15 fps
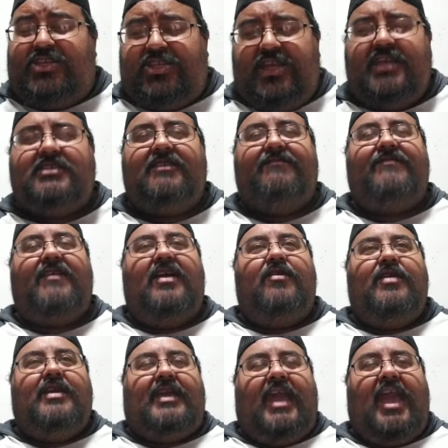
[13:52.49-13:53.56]
She is a
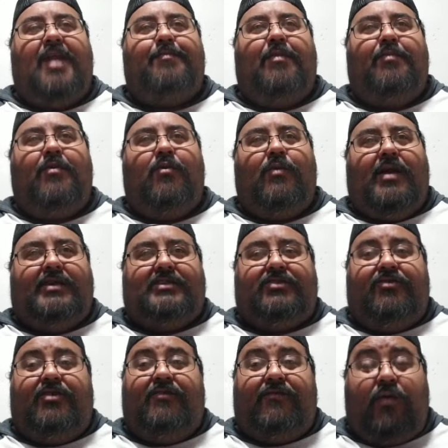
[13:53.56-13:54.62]
very capable
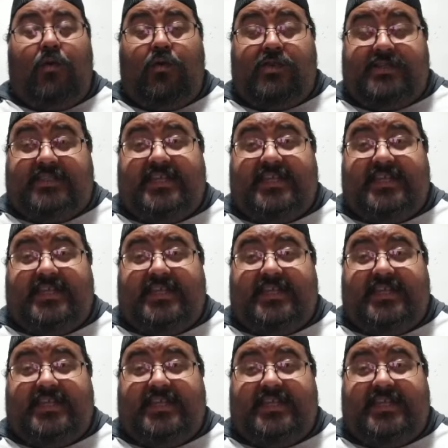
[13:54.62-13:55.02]
wrestler, and of course,